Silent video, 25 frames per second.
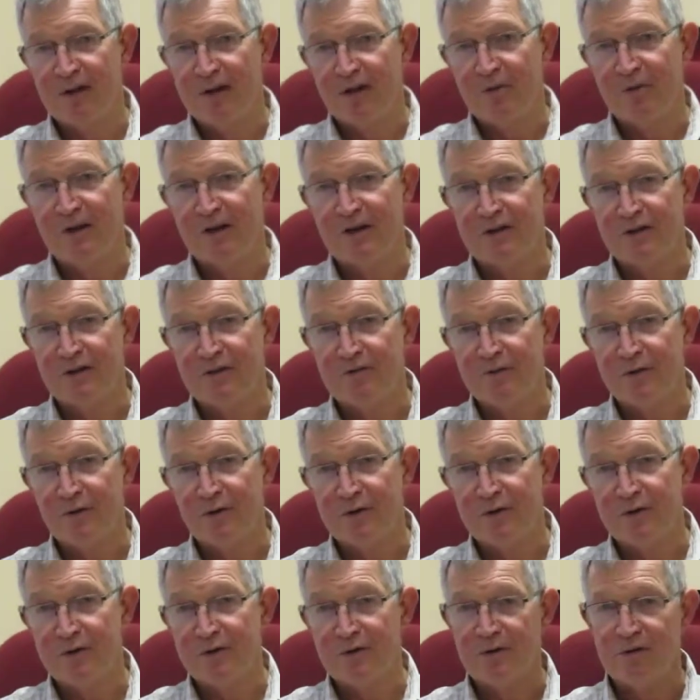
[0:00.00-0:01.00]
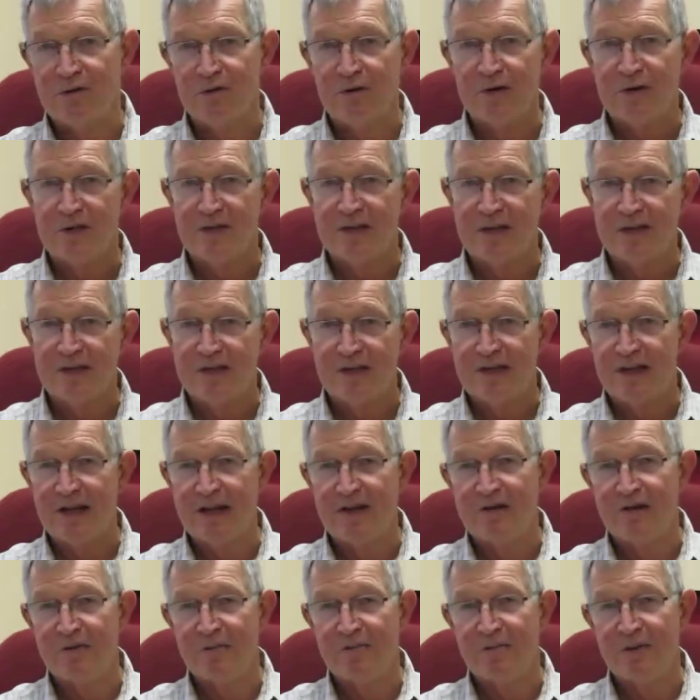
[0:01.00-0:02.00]
Quite often, because you've got to take the
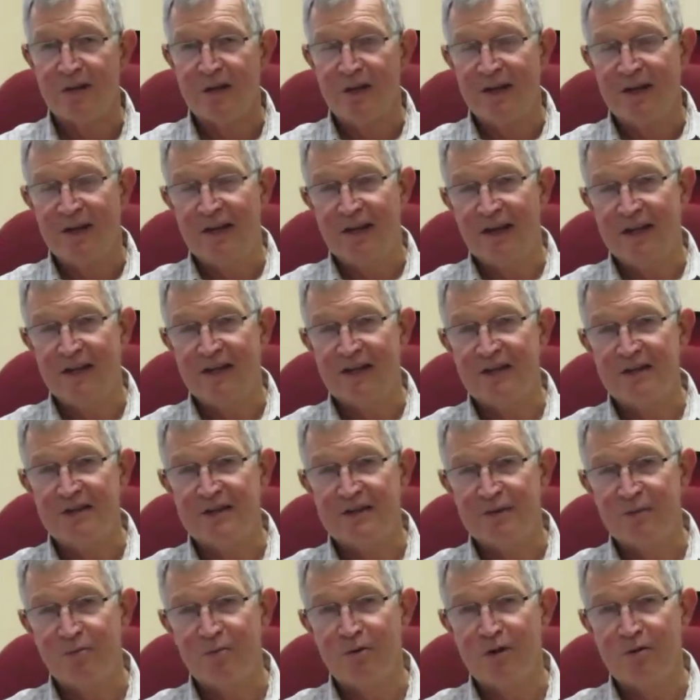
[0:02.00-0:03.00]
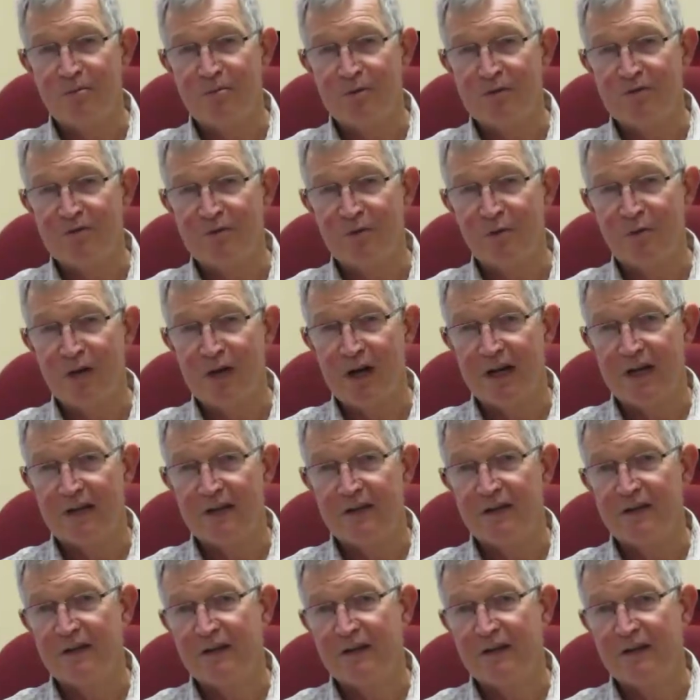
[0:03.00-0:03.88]
Larium at least a week beforehand,